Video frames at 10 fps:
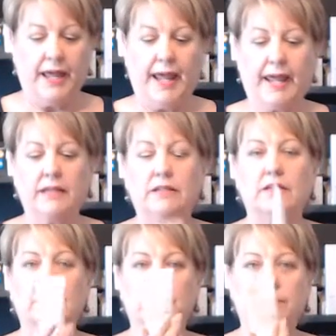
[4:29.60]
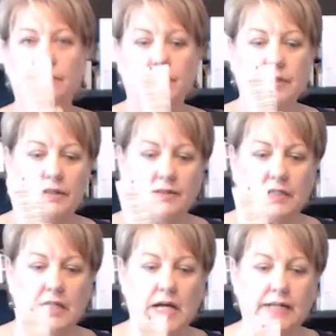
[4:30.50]
And the
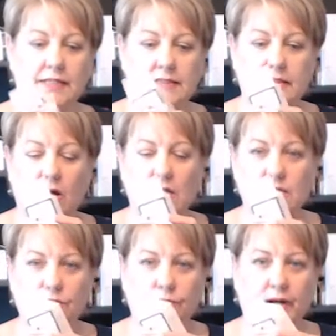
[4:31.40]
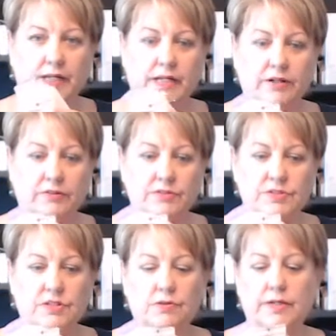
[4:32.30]
line is also right here.
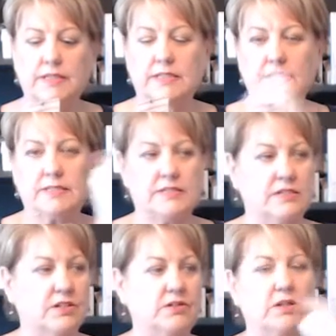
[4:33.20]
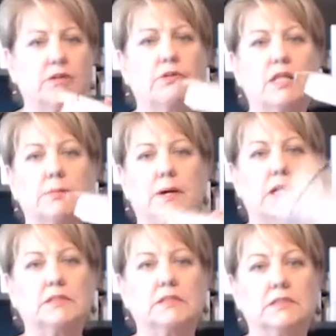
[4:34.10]
So it's consistent. You can get rid of the
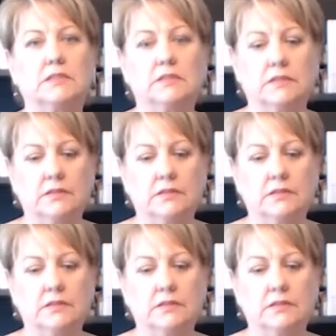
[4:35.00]
boxes.